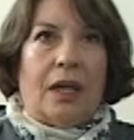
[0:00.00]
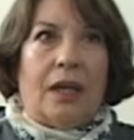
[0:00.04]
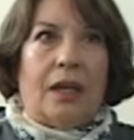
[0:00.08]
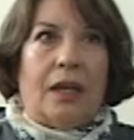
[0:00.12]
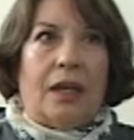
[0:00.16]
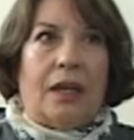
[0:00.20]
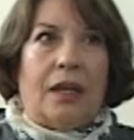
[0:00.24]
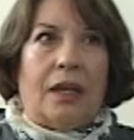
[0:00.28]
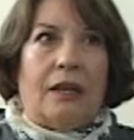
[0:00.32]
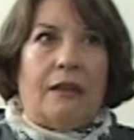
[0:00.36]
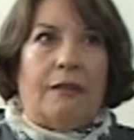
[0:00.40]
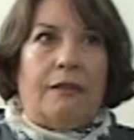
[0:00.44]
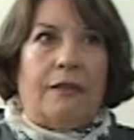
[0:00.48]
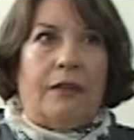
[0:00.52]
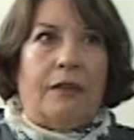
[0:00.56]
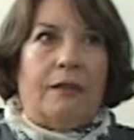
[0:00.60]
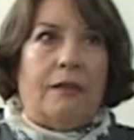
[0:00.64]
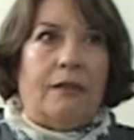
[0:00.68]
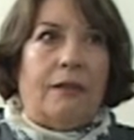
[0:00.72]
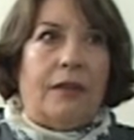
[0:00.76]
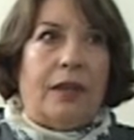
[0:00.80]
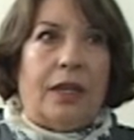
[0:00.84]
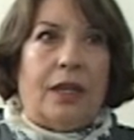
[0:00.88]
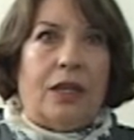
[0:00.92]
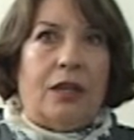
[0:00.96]
and I feel
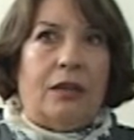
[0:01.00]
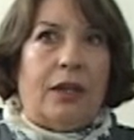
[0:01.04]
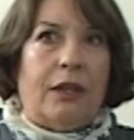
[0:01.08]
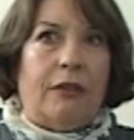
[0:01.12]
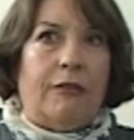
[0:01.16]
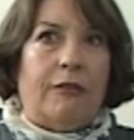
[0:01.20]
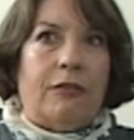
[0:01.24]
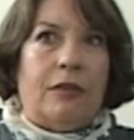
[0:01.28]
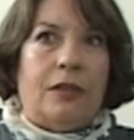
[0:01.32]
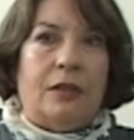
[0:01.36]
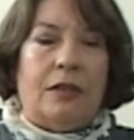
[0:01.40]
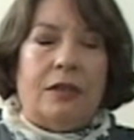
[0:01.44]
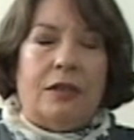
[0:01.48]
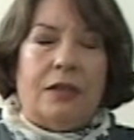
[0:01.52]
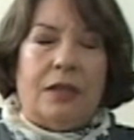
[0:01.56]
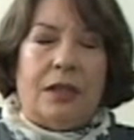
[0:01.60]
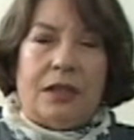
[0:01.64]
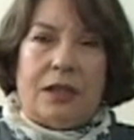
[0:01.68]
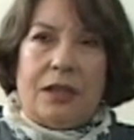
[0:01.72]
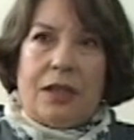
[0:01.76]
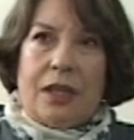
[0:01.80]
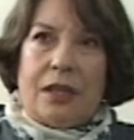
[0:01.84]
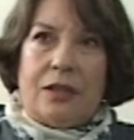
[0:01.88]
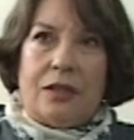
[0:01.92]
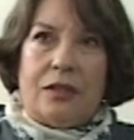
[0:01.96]
very grateful to
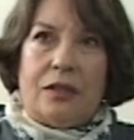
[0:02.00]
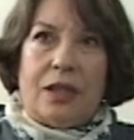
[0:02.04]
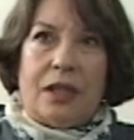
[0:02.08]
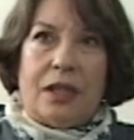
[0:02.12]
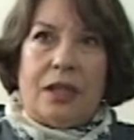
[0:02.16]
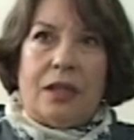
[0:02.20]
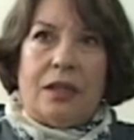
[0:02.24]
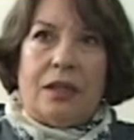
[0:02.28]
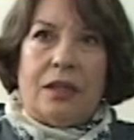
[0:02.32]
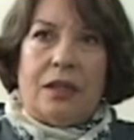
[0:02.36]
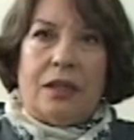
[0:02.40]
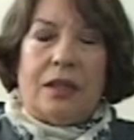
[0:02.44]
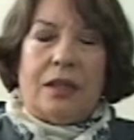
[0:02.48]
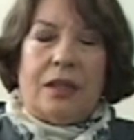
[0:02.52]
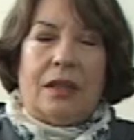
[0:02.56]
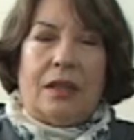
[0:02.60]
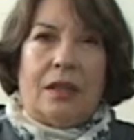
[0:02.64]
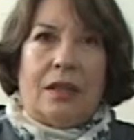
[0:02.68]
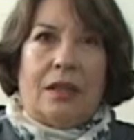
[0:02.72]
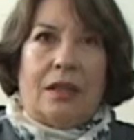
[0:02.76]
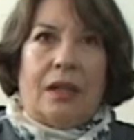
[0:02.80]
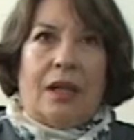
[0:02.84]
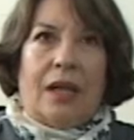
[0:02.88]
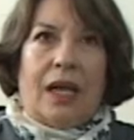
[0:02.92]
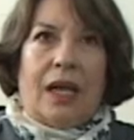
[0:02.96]
this country.
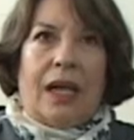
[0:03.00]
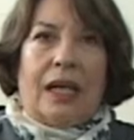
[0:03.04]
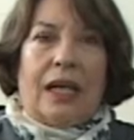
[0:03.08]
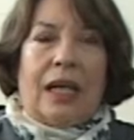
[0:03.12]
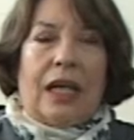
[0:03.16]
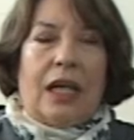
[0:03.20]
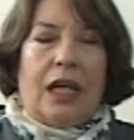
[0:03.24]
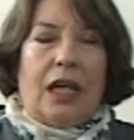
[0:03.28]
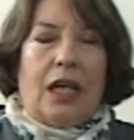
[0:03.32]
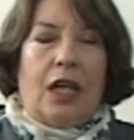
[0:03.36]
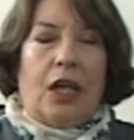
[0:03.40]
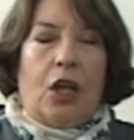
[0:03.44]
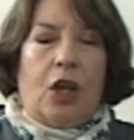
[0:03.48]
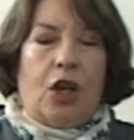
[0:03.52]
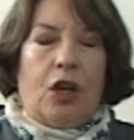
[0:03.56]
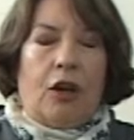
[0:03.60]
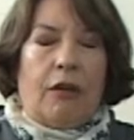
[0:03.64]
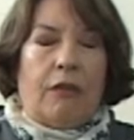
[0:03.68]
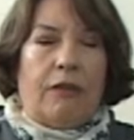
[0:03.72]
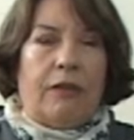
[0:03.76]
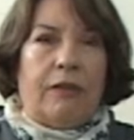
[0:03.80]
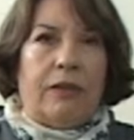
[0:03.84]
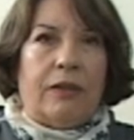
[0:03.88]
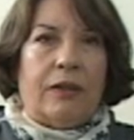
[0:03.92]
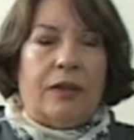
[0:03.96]
And I
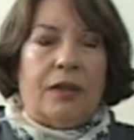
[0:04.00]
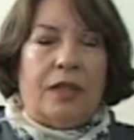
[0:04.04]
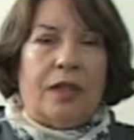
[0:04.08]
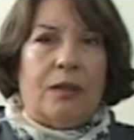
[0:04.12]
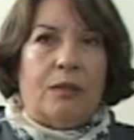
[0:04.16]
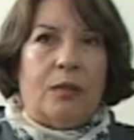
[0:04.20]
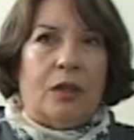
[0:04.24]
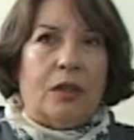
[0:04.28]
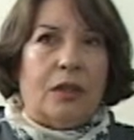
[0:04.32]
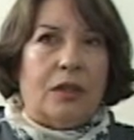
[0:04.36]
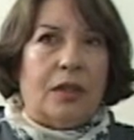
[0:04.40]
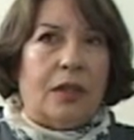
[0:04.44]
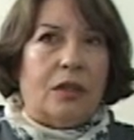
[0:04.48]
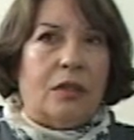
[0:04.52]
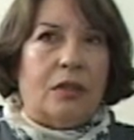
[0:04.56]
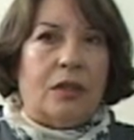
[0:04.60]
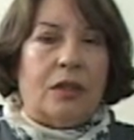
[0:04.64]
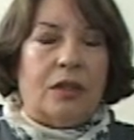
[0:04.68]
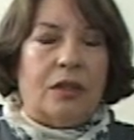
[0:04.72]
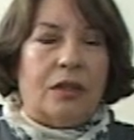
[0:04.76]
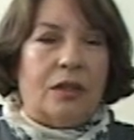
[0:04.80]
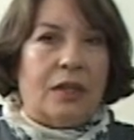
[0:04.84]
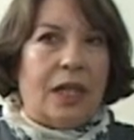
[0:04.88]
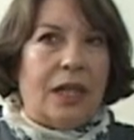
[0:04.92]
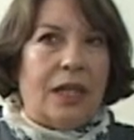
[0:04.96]
love the
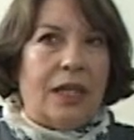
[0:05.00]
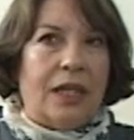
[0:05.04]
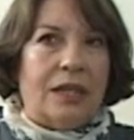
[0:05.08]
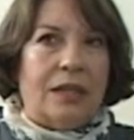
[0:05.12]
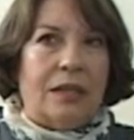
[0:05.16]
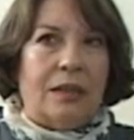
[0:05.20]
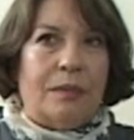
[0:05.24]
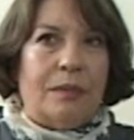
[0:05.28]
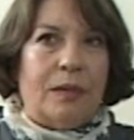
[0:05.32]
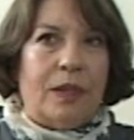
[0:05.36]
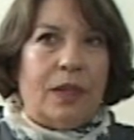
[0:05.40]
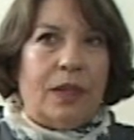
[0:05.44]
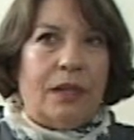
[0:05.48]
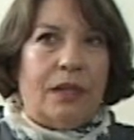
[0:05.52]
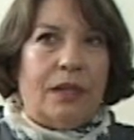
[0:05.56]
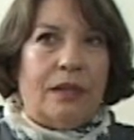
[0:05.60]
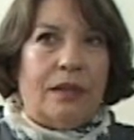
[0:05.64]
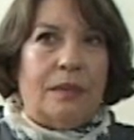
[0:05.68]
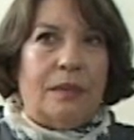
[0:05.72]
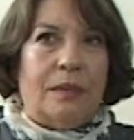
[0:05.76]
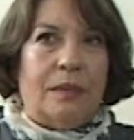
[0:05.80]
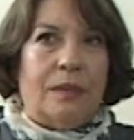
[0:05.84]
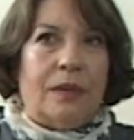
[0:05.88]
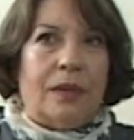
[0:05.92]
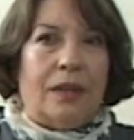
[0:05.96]
multiculturalism here.
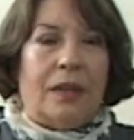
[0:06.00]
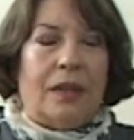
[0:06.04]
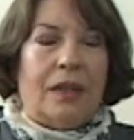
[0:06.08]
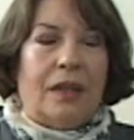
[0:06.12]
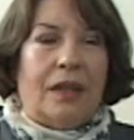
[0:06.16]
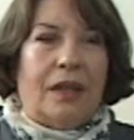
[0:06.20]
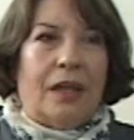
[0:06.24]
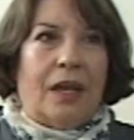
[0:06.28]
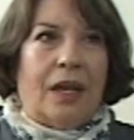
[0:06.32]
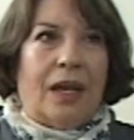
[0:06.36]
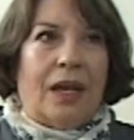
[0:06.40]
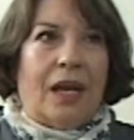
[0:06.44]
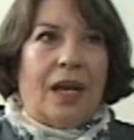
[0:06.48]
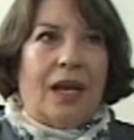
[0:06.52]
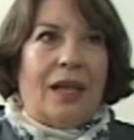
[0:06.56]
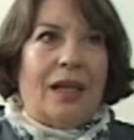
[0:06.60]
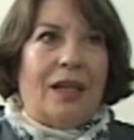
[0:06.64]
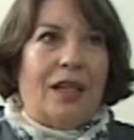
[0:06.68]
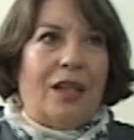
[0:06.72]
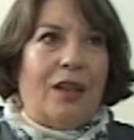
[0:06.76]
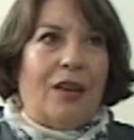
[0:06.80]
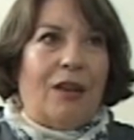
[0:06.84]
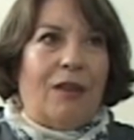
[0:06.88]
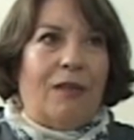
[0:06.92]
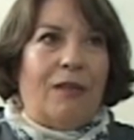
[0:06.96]
I
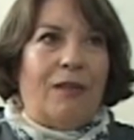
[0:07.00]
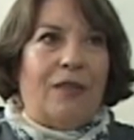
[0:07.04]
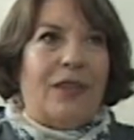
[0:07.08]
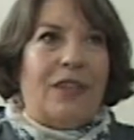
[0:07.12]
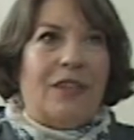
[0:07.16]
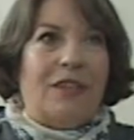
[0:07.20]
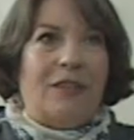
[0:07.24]
love the